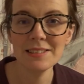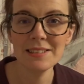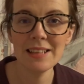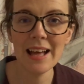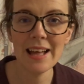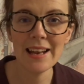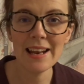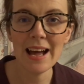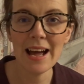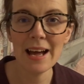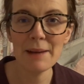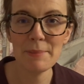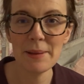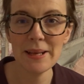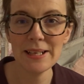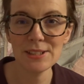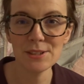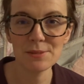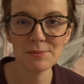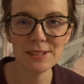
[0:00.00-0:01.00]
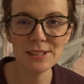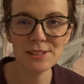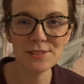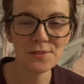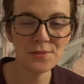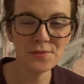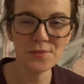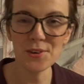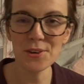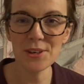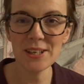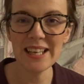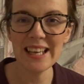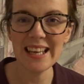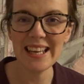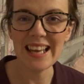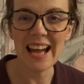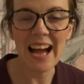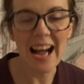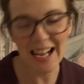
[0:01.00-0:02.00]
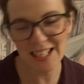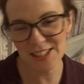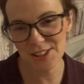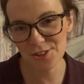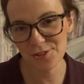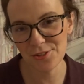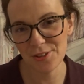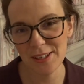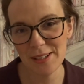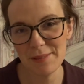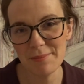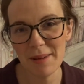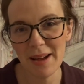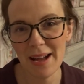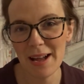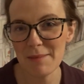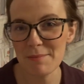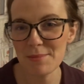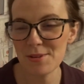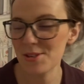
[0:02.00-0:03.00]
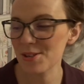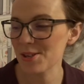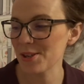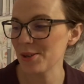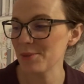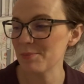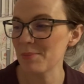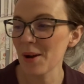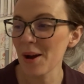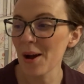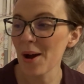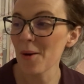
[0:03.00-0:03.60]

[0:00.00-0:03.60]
Then I picked up this funky ice cream scoop.